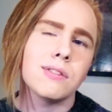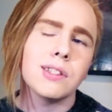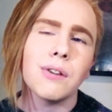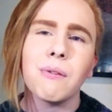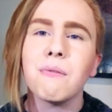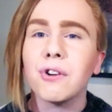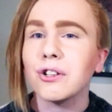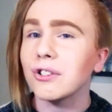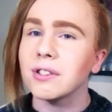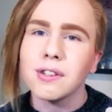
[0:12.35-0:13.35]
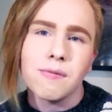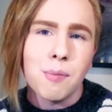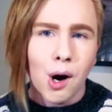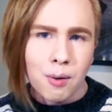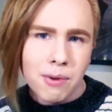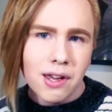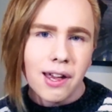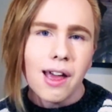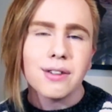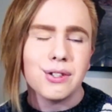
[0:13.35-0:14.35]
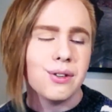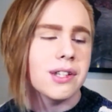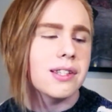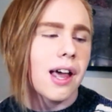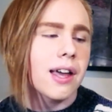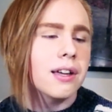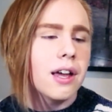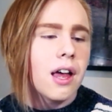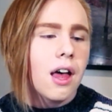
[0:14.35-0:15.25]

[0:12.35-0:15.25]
different versions of Barbie, I guess you could say.